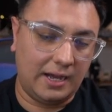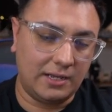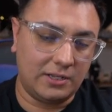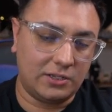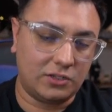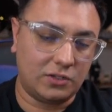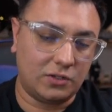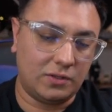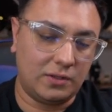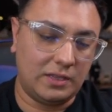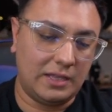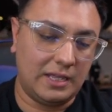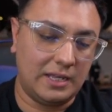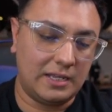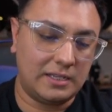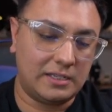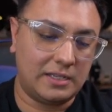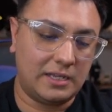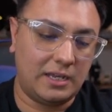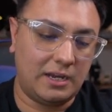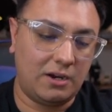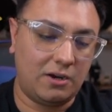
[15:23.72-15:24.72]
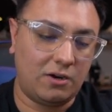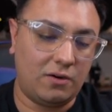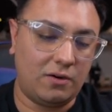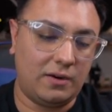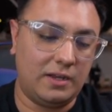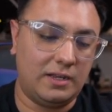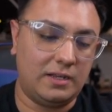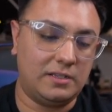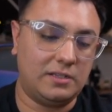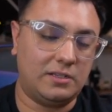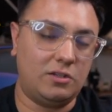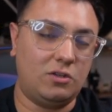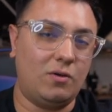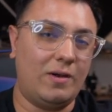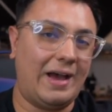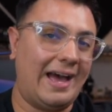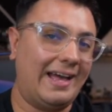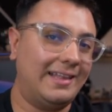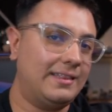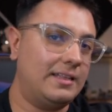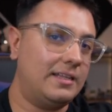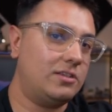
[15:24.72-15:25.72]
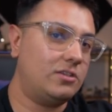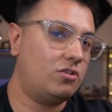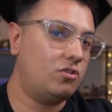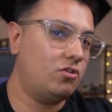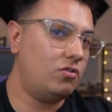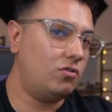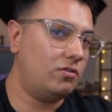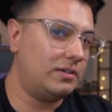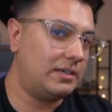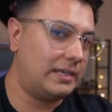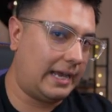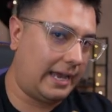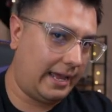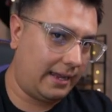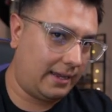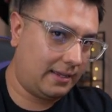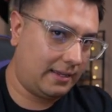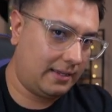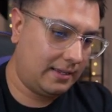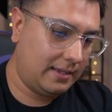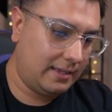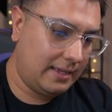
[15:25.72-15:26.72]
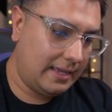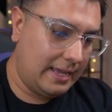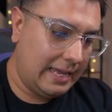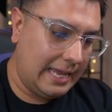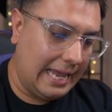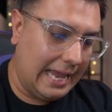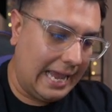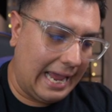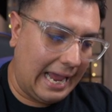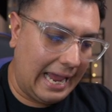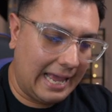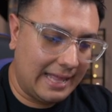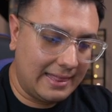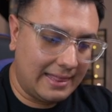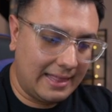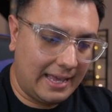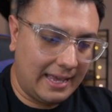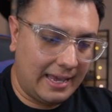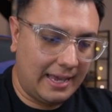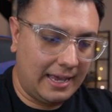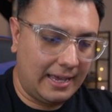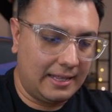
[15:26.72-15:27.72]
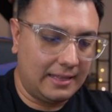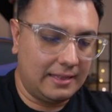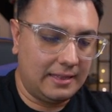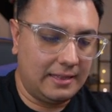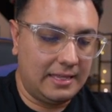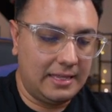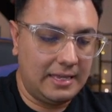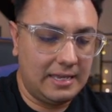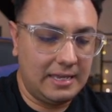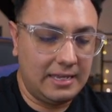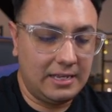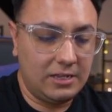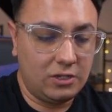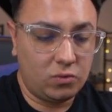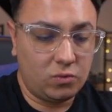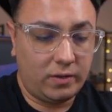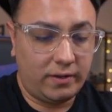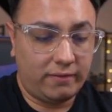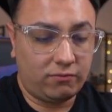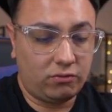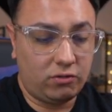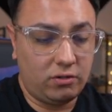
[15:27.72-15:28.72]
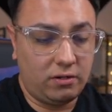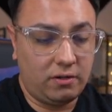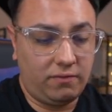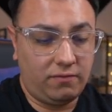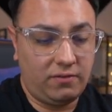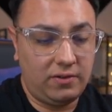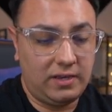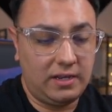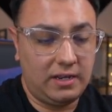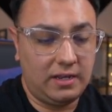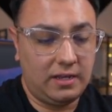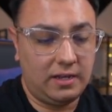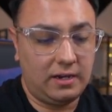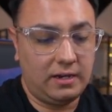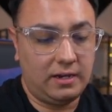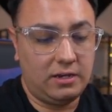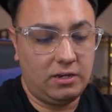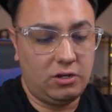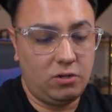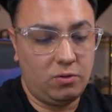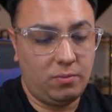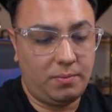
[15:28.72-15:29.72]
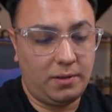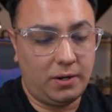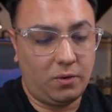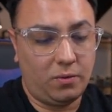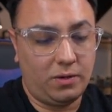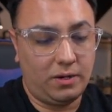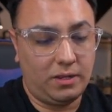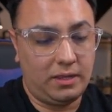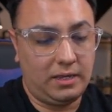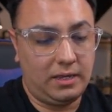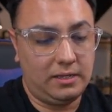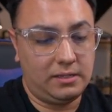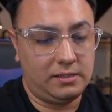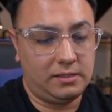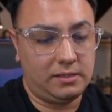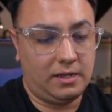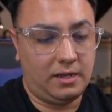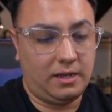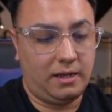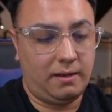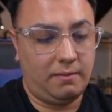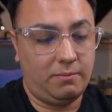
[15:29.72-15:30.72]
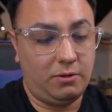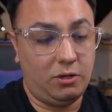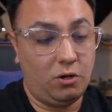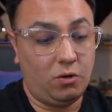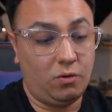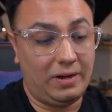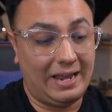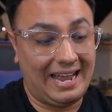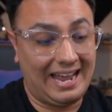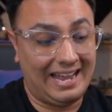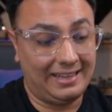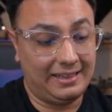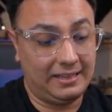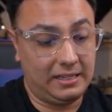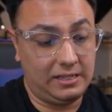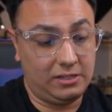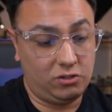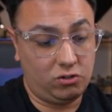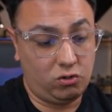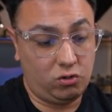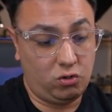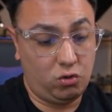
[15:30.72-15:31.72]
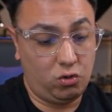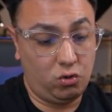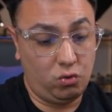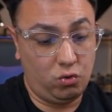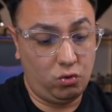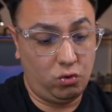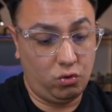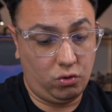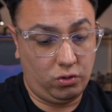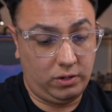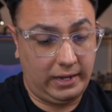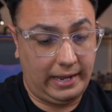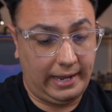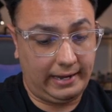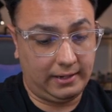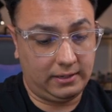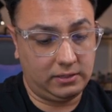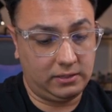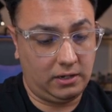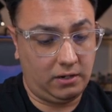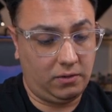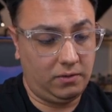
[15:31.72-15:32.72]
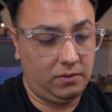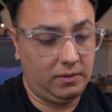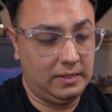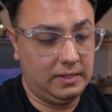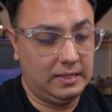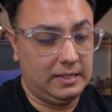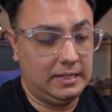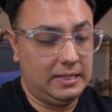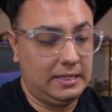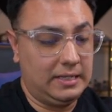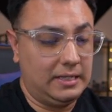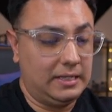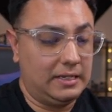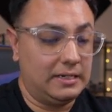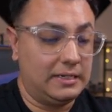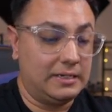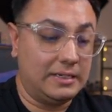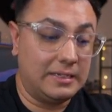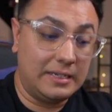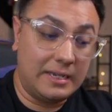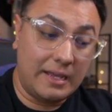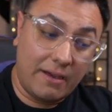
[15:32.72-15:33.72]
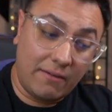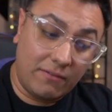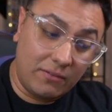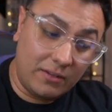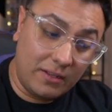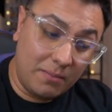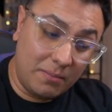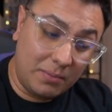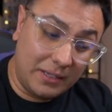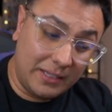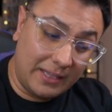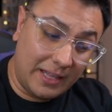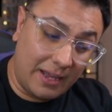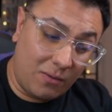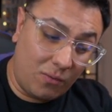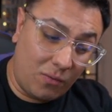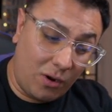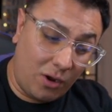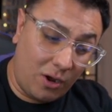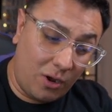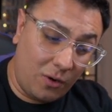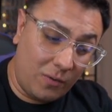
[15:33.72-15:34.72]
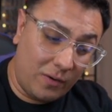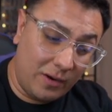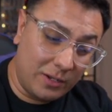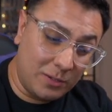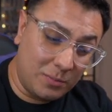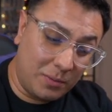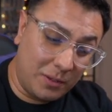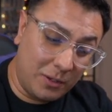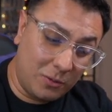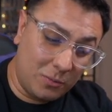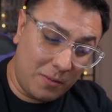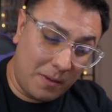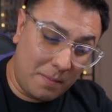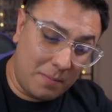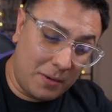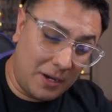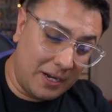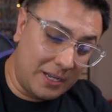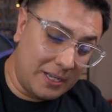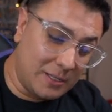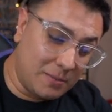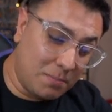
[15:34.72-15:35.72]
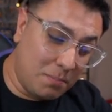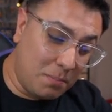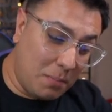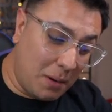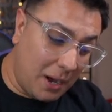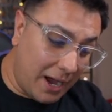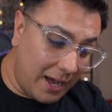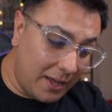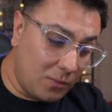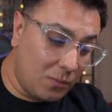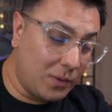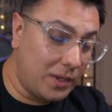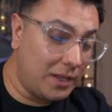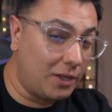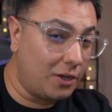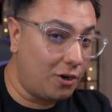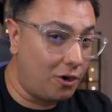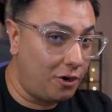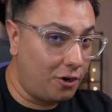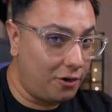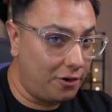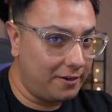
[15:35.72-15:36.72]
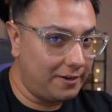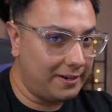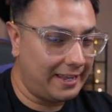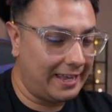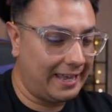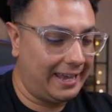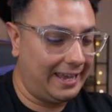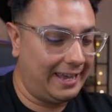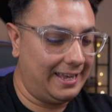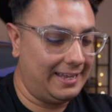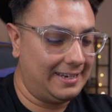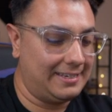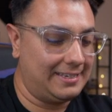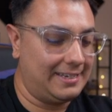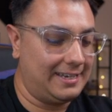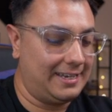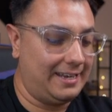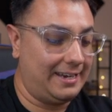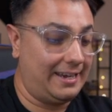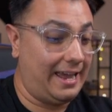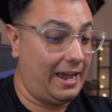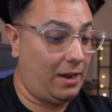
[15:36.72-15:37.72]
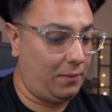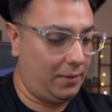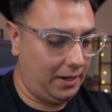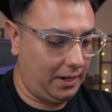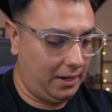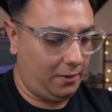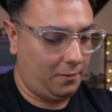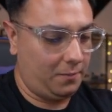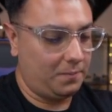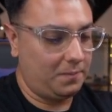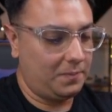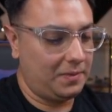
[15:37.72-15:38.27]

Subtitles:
So this here is, you add this to your deck, and then these, after you defeat it, you pick one of these. You don't add these to your deck. So definitely played that wrong when I was playing with my buddies, but we learned, and now we know.